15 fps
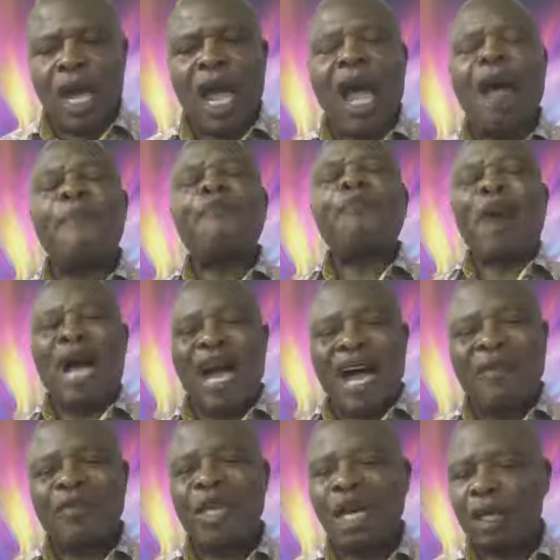
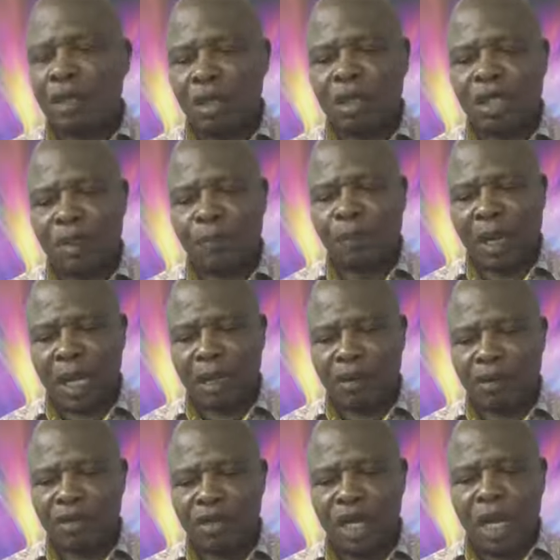above your
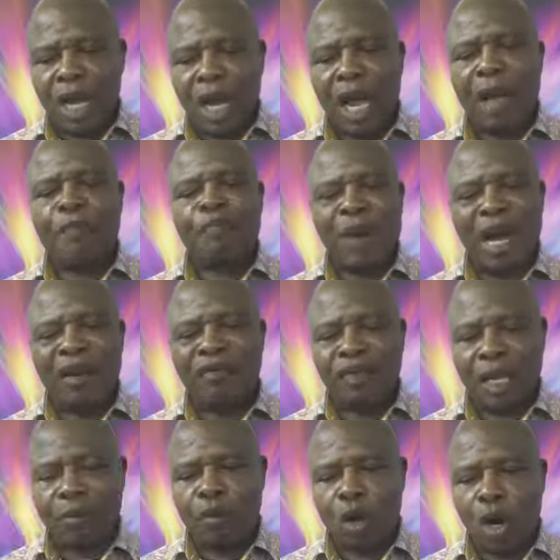contemporaries, above
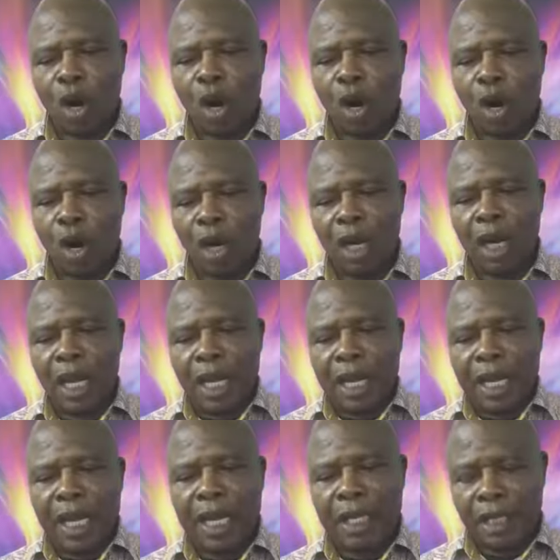them all
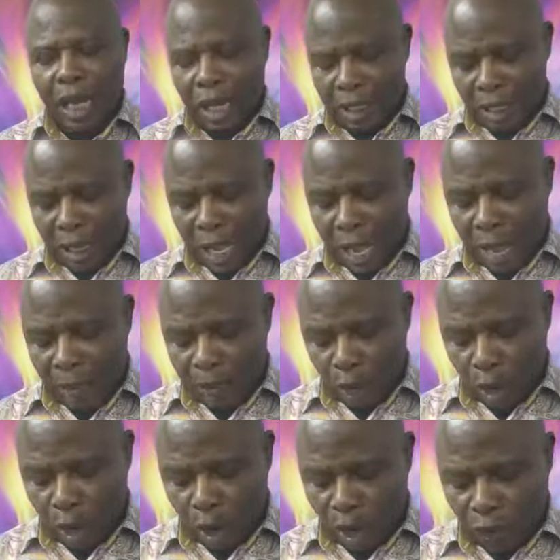in the name
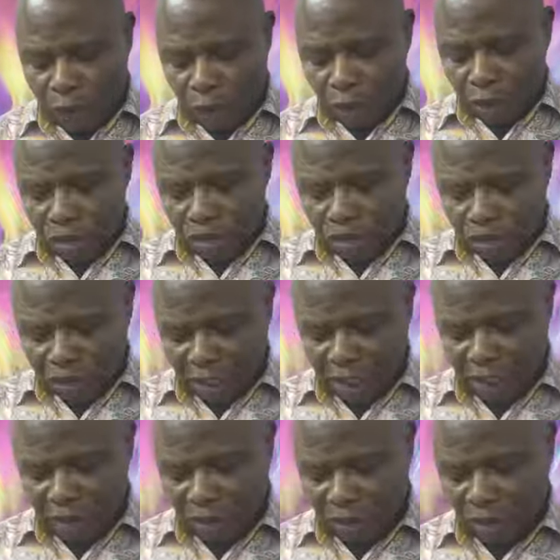of
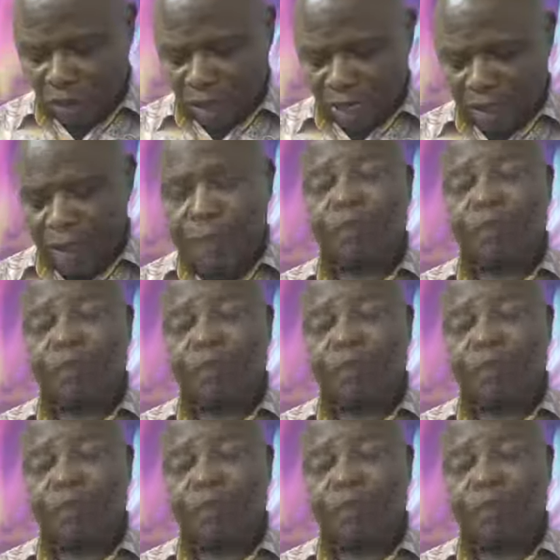Jesus Christ.